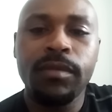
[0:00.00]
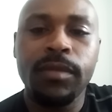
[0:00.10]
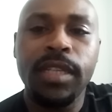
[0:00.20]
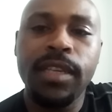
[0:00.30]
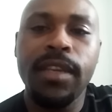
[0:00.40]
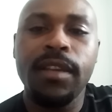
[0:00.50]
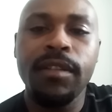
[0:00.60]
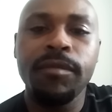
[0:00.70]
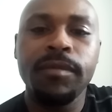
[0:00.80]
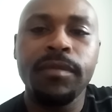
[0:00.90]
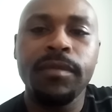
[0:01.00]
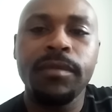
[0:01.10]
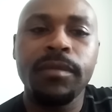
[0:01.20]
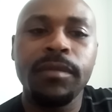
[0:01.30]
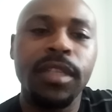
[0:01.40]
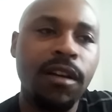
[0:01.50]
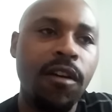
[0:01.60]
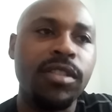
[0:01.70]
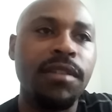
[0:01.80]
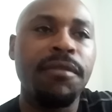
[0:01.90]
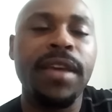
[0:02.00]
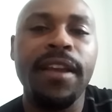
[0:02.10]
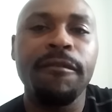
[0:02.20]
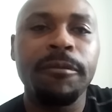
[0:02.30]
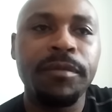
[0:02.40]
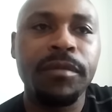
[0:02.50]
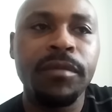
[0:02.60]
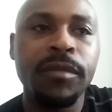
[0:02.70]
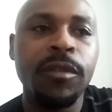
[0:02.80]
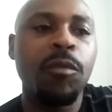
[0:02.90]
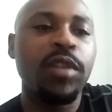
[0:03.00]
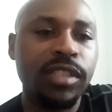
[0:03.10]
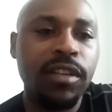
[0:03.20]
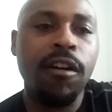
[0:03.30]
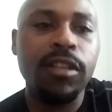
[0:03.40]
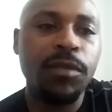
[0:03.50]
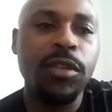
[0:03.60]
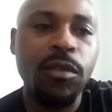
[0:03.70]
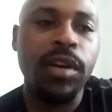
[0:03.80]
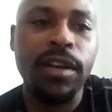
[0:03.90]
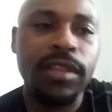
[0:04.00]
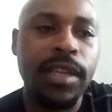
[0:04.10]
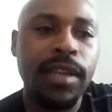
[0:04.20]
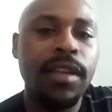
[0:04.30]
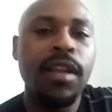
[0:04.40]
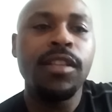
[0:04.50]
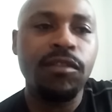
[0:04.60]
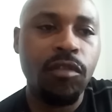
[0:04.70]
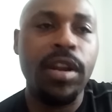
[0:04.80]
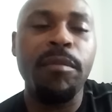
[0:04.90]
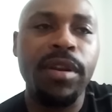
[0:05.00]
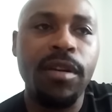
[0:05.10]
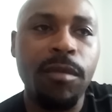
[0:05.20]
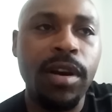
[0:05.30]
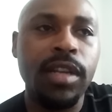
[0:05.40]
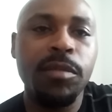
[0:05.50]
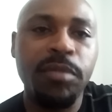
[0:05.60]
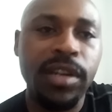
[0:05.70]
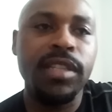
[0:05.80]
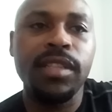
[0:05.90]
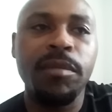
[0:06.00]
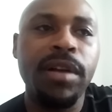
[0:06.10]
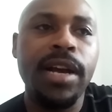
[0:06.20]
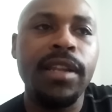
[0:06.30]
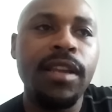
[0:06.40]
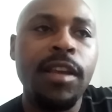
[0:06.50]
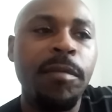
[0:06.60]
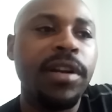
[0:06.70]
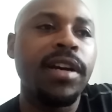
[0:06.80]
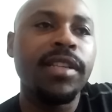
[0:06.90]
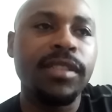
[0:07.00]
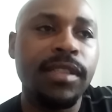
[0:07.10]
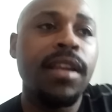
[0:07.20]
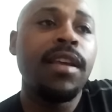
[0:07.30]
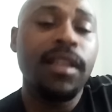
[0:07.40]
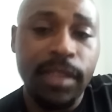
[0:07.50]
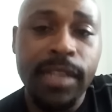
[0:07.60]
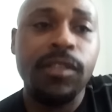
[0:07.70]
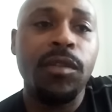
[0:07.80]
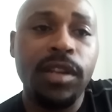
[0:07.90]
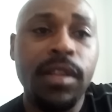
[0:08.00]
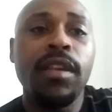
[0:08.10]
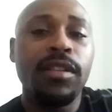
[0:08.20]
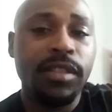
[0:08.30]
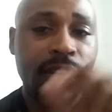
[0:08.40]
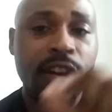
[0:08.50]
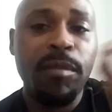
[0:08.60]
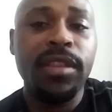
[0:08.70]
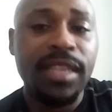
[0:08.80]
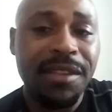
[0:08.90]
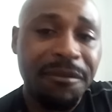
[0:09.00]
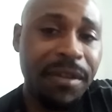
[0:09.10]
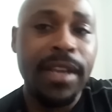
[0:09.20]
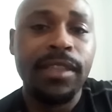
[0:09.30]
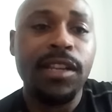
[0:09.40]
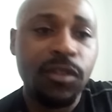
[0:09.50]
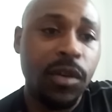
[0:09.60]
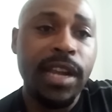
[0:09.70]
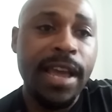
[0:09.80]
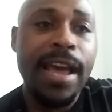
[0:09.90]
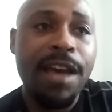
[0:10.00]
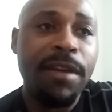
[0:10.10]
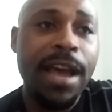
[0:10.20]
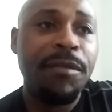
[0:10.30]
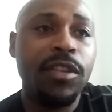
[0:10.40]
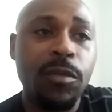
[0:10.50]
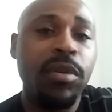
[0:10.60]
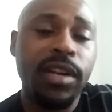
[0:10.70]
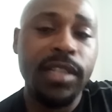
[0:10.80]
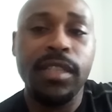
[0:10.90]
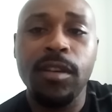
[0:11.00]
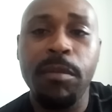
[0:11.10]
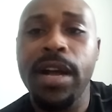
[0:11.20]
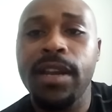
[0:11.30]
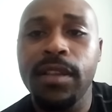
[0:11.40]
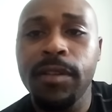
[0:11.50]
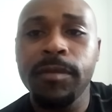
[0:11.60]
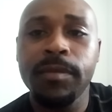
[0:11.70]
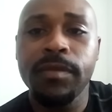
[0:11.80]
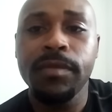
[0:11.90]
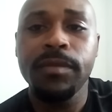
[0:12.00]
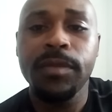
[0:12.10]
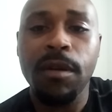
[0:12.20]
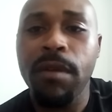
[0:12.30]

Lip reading: Again, the cause and effect. What is the cause of you going out there to grow that marijuana to put into your body? Because that's going to determine the effect that you're going to have after you put it into your body. All